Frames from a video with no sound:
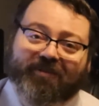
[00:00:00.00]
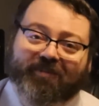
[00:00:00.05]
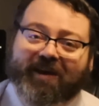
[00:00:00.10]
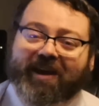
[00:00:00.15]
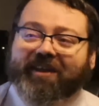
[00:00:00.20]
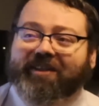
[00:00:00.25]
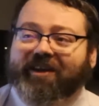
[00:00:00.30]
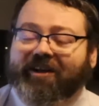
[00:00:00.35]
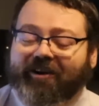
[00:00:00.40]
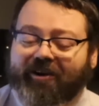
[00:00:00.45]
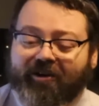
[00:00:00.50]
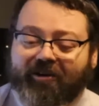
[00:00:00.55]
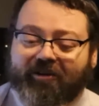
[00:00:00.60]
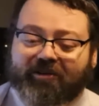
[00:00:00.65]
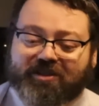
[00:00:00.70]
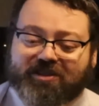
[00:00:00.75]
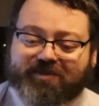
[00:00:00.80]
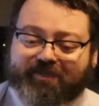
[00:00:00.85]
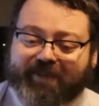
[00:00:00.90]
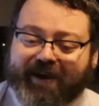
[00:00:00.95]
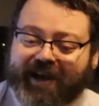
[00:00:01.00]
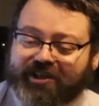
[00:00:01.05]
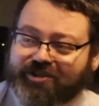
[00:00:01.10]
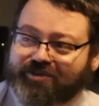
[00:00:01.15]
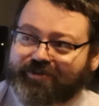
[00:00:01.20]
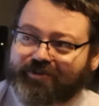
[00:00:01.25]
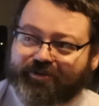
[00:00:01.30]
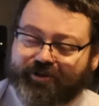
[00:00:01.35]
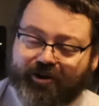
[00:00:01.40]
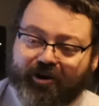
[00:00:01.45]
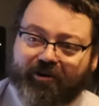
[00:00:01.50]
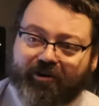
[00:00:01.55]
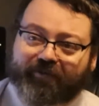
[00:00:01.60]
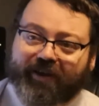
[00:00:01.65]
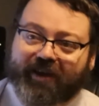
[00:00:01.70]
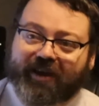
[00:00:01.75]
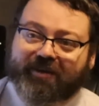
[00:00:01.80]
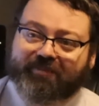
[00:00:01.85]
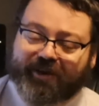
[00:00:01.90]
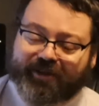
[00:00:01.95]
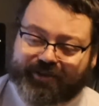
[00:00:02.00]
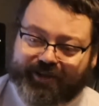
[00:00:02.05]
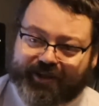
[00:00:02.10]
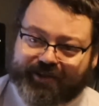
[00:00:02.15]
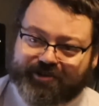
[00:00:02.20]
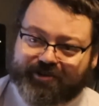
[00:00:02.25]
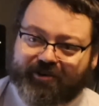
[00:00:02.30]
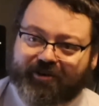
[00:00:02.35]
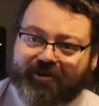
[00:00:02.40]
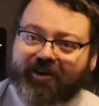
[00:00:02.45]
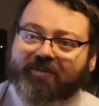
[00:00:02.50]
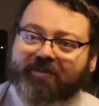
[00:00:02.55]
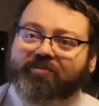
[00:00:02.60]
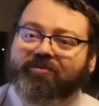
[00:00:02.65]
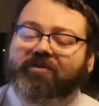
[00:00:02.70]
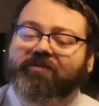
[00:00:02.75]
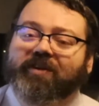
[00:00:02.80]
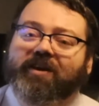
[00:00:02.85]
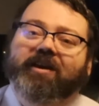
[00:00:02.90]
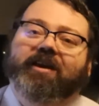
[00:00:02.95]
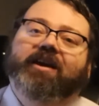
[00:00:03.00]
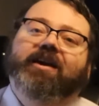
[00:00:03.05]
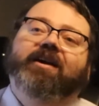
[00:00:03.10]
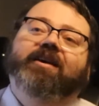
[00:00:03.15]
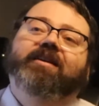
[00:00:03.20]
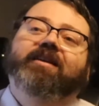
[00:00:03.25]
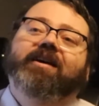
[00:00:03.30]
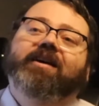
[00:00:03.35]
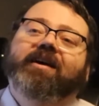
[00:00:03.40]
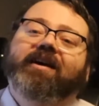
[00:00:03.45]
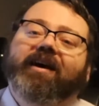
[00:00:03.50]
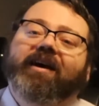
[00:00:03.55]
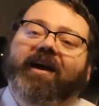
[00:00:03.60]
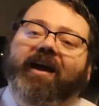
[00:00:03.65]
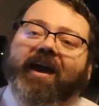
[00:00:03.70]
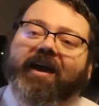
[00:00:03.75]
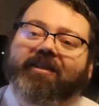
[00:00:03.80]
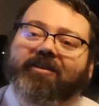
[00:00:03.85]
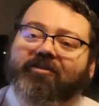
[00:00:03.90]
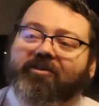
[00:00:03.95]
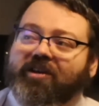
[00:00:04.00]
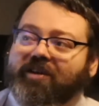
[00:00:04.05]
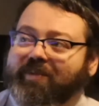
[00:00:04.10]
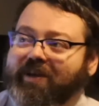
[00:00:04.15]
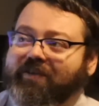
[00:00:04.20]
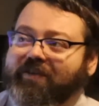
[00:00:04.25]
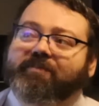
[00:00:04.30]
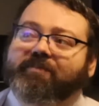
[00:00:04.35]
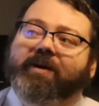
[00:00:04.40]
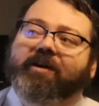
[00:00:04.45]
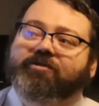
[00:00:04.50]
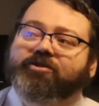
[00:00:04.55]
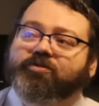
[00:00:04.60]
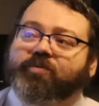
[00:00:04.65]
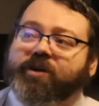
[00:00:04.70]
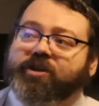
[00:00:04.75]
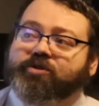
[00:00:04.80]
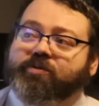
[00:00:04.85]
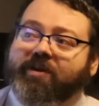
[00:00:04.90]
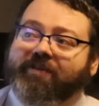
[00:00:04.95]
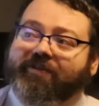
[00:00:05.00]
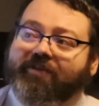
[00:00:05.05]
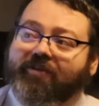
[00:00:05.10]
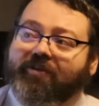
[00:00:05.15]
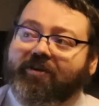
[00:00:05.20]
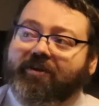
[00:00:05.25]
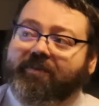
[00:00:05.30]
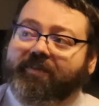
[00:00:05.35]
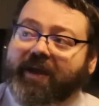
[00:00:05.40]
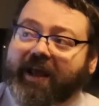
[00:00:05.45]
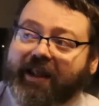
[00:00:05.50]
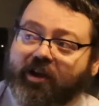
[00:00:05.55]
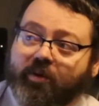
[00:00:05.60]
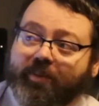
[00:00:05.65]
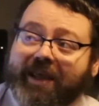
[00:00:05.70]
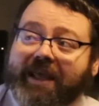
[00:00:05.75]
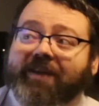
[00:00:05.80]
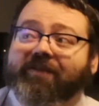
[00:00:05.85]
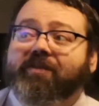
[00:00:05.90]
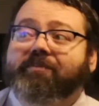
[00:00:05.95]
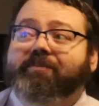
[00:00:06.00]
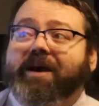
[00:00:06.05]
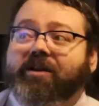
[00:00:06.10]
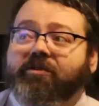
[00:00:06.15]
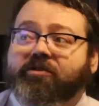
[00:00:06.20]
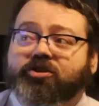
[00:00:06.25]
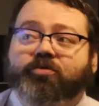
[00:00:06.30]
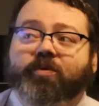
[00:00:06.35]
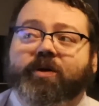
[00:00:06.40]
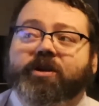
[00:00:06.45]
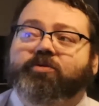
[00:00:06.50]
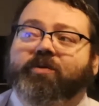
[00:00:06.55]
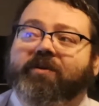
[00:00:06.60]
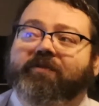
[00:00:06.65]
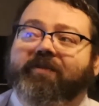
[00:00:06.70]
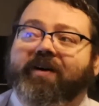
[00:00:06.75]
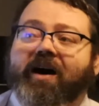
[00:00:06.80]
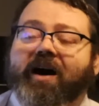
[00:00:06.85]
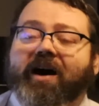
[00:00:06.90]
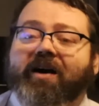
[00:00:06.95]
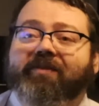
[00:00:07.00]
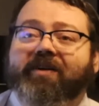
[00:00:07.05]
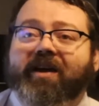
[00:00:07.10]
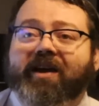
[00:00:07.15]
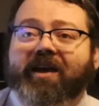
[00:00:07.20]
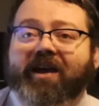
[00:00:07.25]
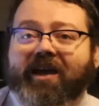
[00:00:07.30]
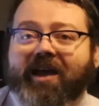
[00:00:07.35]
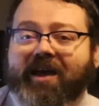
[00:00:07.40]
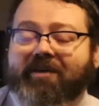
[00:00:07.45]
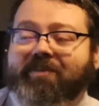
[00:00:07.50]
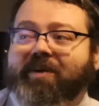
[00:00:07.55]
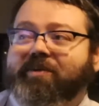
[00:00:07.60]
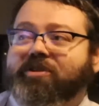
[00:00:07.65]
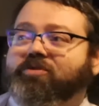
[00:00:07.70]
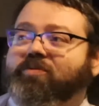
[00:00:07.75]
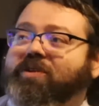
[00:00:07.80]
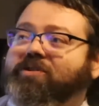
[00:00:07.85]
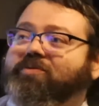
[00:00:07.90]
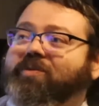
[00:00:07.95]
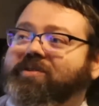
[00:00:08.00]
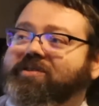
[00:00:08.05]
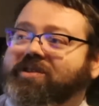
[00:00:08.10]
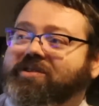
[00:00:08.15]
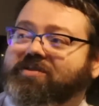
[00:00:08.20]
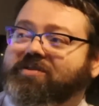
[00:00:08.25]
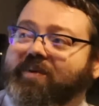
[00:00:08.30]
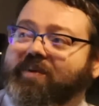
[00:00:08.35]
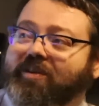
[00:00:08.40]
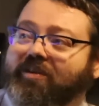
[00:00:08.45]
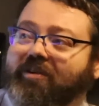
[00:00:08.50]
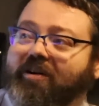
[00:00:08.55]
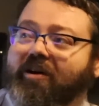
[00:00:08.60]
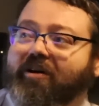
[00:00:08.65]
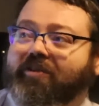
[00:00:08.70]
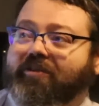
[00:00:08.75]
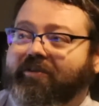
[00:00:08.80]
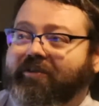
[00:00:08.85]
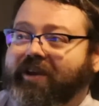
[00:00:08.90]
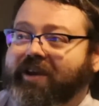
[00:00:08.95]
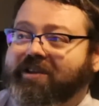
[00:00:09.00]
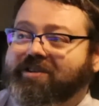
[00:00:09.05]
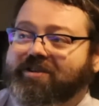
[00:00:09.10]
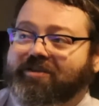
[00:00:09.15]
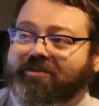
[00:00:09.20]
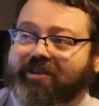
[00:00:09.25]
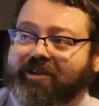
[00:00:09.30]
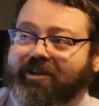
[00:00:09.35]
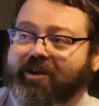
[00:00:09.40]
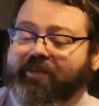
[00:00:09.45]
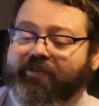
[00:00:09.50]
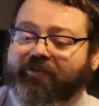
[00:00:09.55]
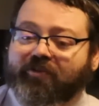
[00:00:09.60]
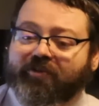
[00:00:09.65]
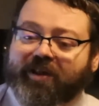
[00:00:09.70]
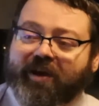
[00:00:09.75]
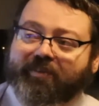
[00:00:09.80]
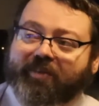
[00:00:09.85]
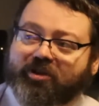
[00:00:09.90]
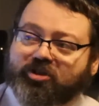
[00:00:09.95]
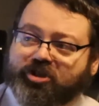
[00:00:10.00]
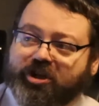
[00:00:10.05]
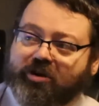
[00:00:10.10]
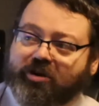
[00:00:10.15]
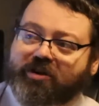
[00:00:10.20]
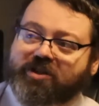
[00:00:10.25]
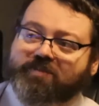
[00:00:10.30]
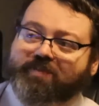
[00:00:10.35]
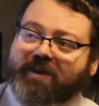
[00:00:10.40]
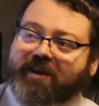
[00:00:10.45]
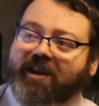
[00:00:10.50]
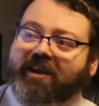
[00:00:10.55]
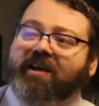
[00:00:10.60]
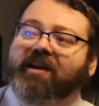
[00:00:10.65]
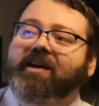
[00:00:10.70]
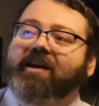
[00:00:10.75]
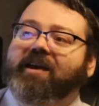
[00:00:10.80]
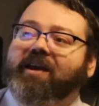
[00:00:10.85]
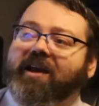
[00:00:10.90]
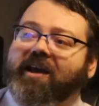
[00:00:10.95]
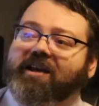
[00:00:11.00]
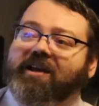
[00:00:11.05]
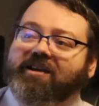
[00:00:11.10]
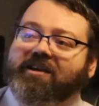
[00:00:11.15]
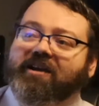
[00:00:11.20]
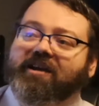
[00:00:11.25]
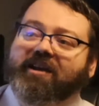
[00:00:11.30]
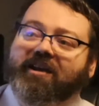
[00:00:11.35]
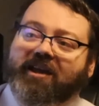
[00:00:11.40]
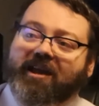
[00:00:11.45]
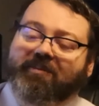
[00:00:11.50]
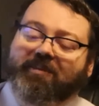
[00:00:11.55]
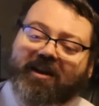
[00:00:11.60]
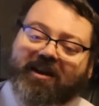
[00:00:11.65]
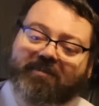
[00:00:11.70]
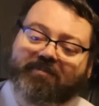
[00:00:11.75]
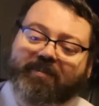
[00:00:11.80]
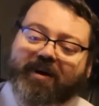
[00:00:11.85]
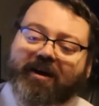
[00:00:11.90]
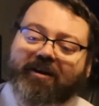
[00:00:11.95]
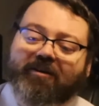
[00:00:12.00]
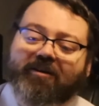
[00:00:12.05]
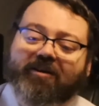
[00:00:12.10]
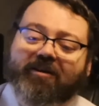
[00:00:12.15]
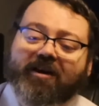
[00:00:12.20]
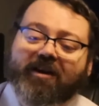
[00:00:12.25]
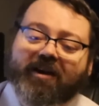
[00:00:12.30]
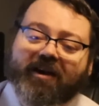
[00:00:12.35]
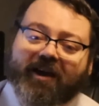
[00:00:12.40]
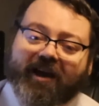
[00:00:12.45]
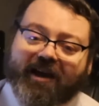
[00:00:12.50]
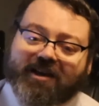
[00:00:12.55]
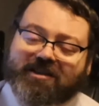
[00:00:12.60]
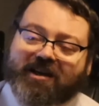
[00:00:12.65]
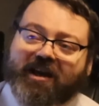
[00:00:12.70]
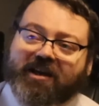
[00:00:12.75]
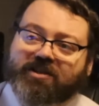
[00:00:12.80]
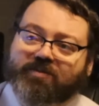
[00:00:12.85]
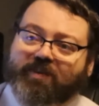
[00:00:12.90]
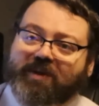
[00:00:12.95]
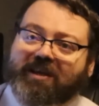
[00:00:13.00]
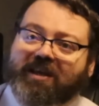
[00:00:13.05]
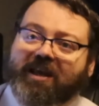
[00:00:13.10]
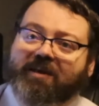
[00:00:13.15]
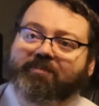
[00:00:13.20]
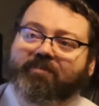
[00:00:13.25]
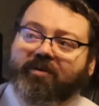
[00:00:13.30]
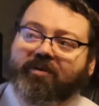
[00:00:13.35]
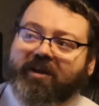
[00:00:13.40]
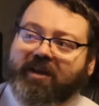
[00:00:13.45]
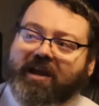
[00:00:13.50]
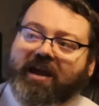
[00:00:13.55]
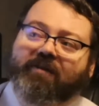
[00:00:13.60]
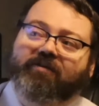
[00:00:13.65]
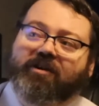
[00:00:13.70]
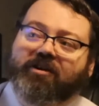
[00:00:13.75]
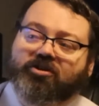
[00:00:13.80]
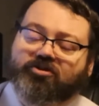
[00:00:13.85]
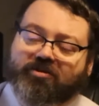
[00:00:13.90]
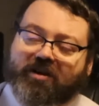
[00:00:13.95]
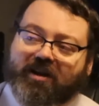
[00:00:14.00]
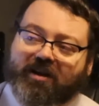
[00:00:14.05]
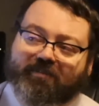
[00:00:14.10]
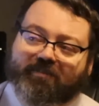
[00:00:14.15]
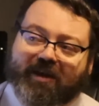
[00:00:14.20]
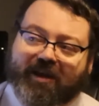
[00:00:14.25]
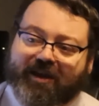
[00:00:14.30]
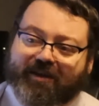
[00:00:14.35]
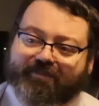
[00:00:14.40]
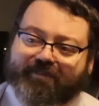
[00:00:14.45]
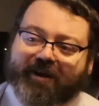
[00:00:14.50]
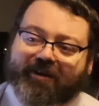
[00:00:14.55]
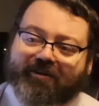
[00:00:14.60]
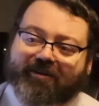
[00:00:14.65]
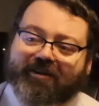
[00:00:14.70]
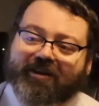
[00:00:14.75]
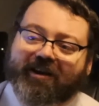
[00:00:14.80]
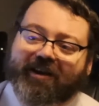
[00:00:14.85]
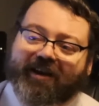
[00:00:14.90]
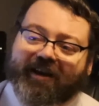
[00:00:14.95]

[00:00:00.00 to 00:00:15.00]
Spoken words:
We had that hard patch through COVID, but things are improving again, and they're going to be even better in 2024, and it'll be even better in 2025. And maybe 2026 will be a little harder or easier than the year before that, but generally speaking, it's going to keep getting better as long as we keep putting effort into trying to make it better.